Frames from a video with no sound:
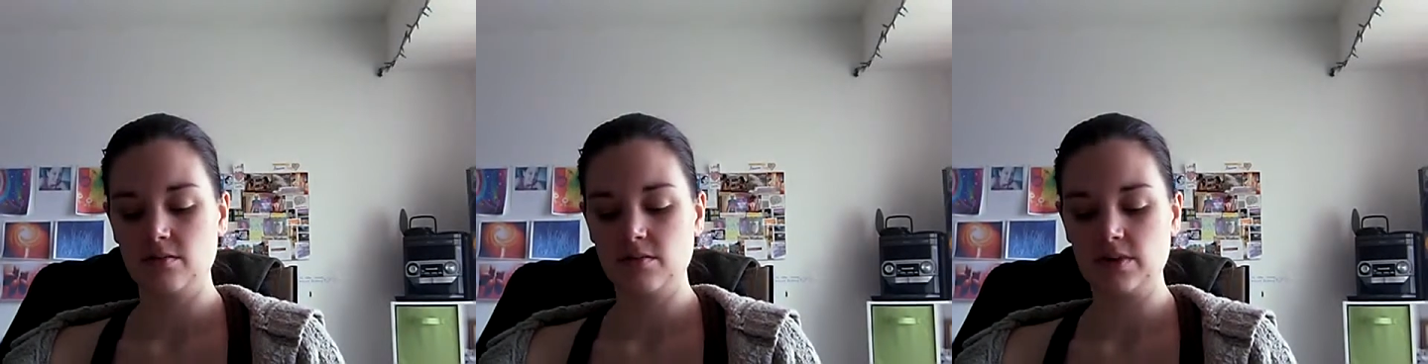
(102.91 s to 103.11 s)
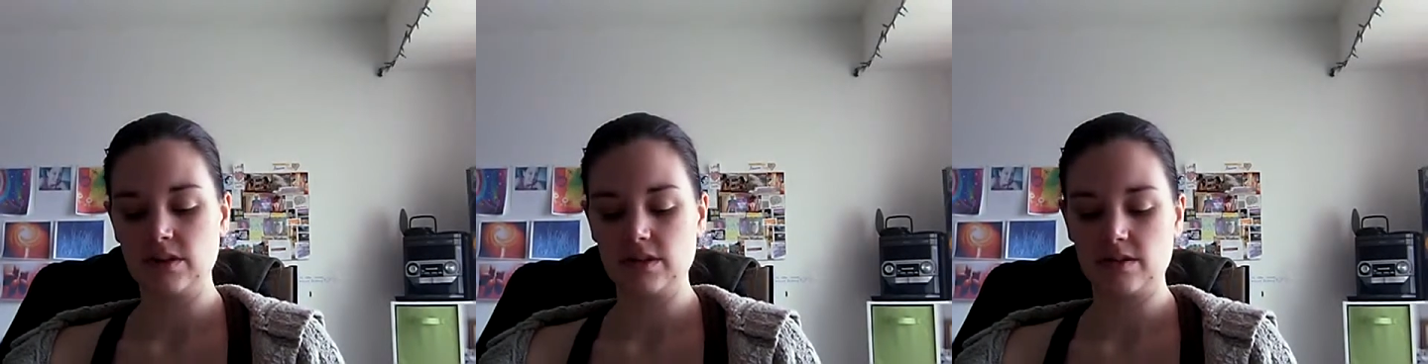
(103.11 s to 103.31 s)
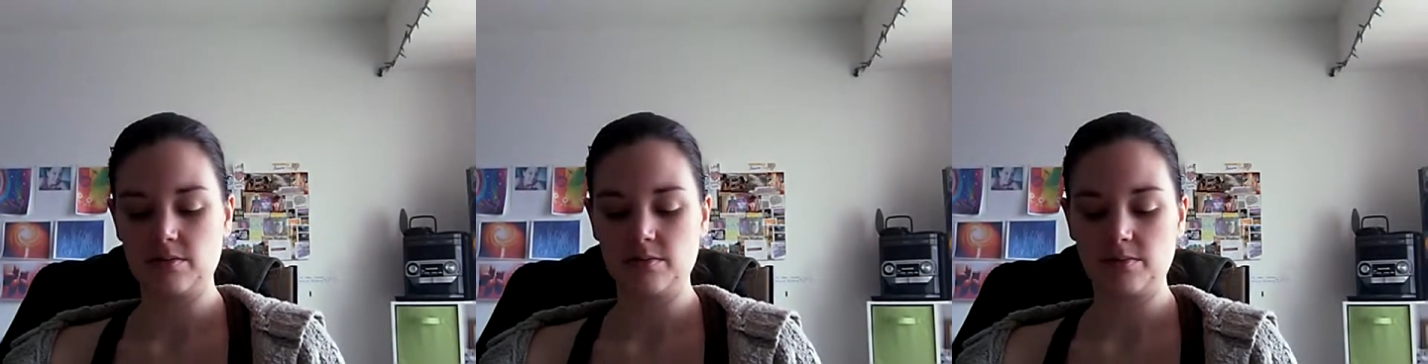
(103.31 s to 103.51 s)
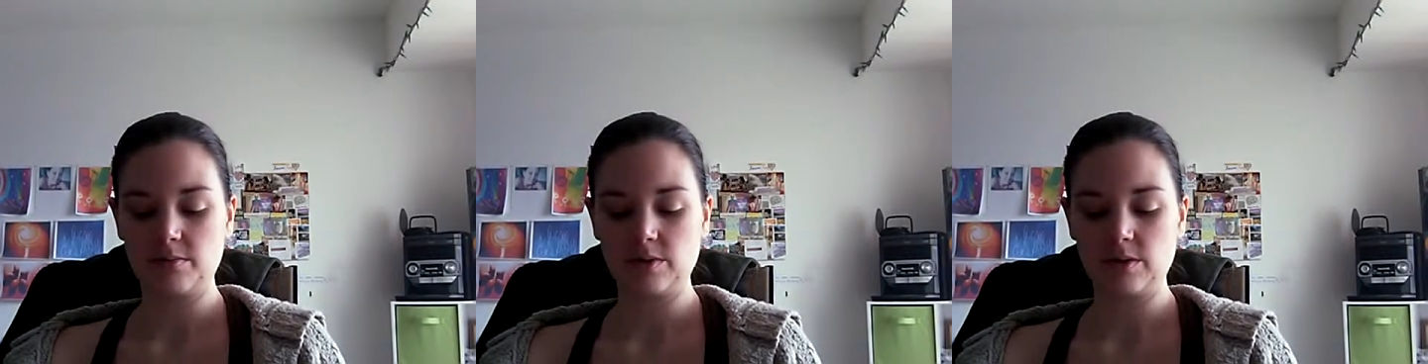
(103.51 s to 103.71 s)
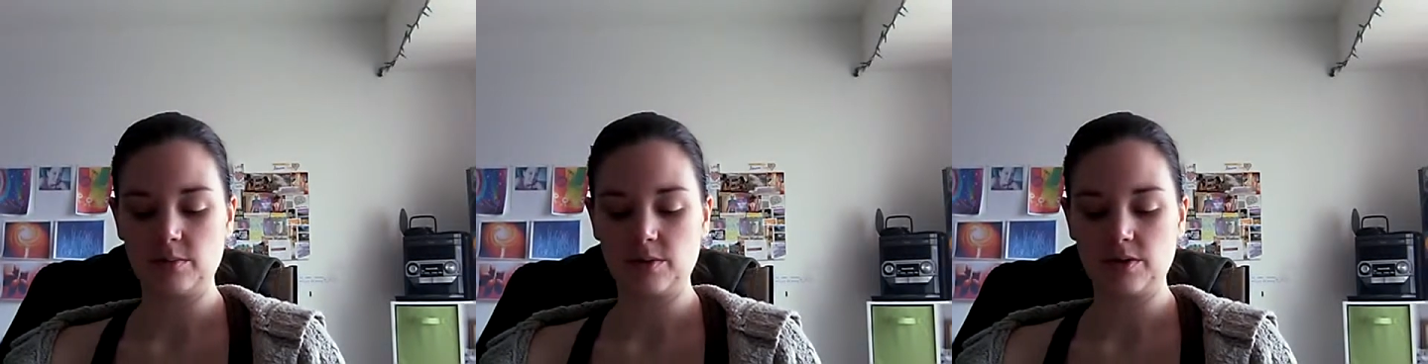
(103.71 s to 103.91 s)
because
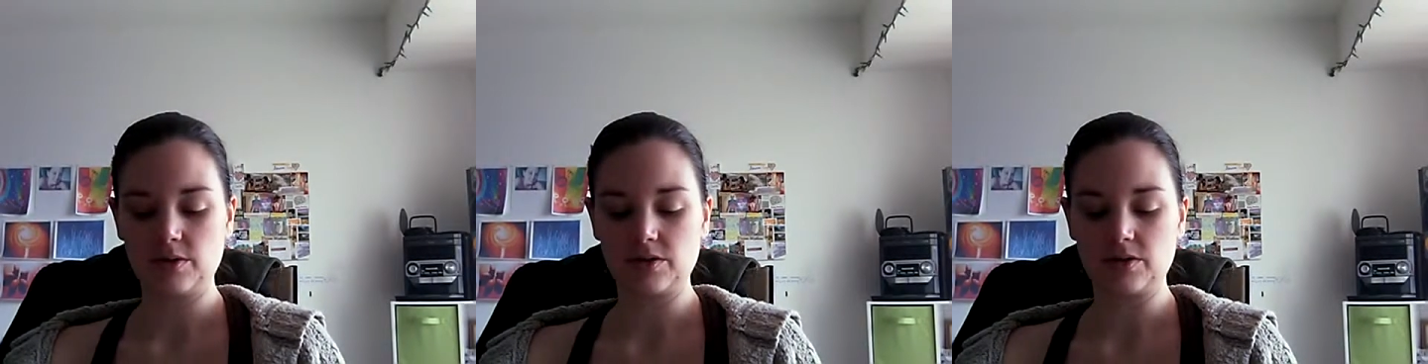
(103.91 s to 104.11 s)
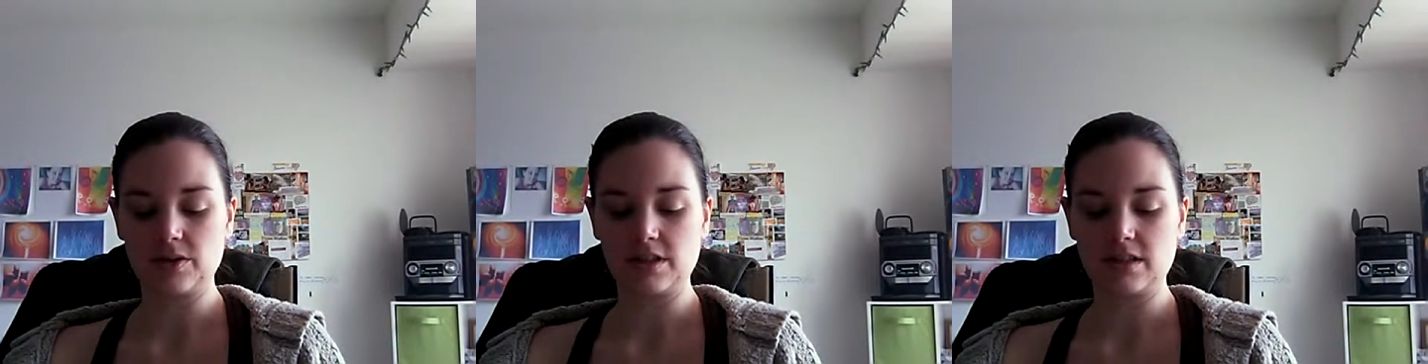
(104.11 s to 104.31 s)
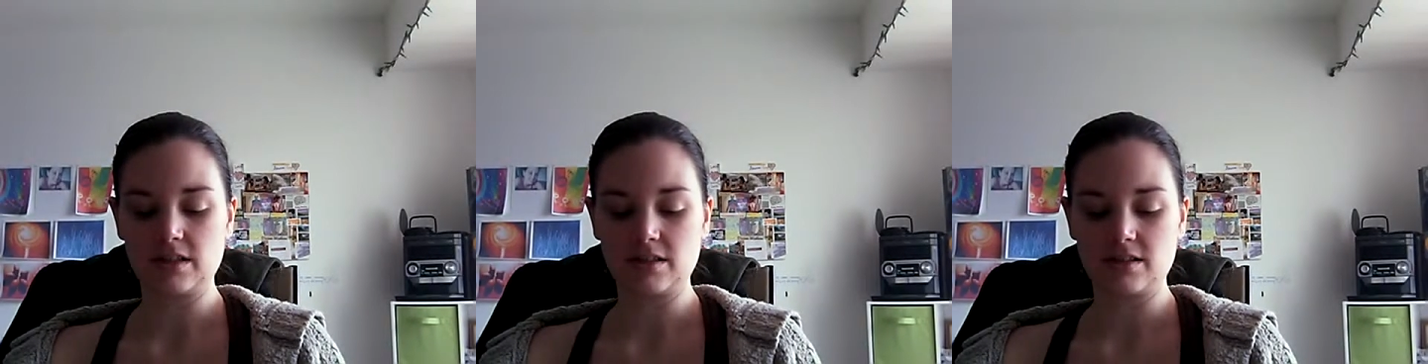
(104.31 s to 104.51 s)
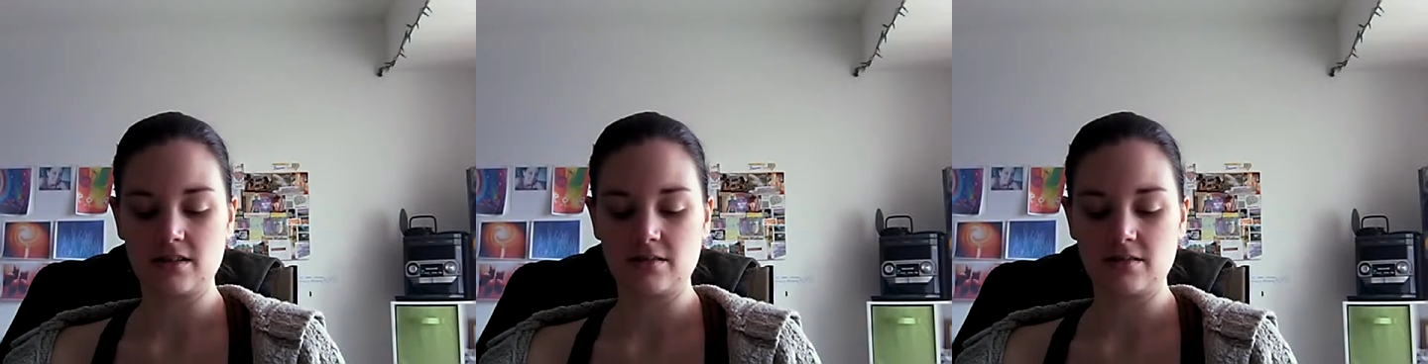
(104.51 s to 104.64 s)
poetry is